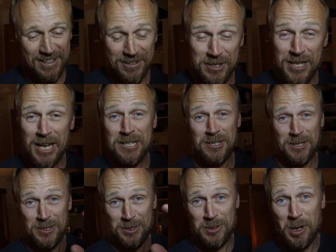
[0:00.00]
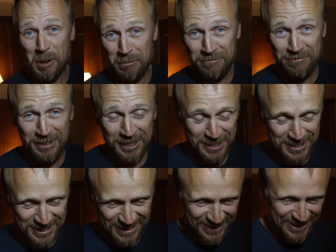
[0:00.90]
This has to stop,
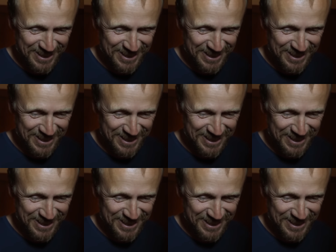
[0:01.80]
fellas.